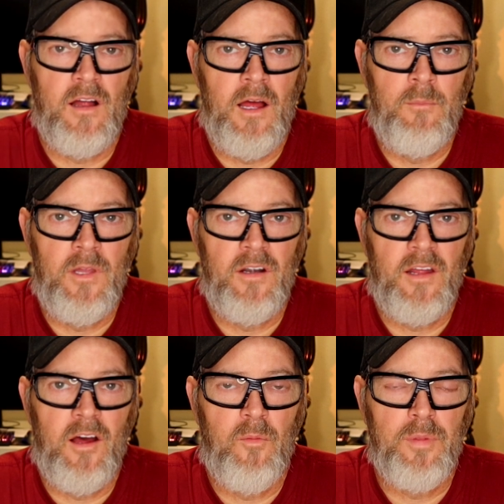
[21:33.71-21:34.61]
I'm there to
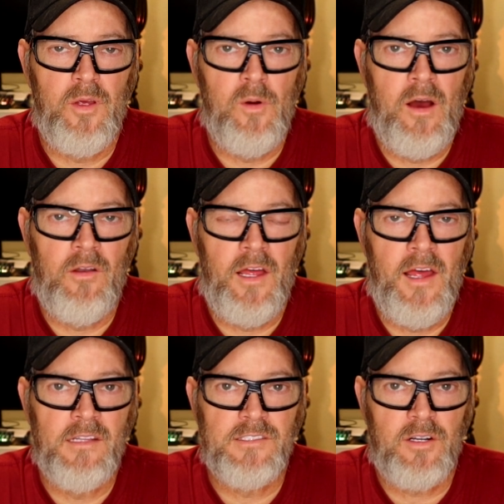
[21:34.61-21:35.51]
help you out. I
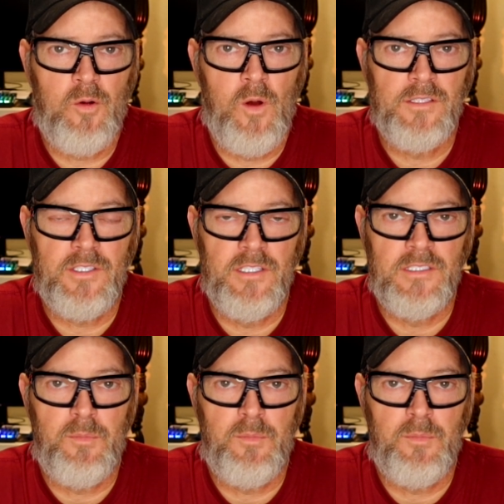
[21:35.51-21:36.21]
answer questions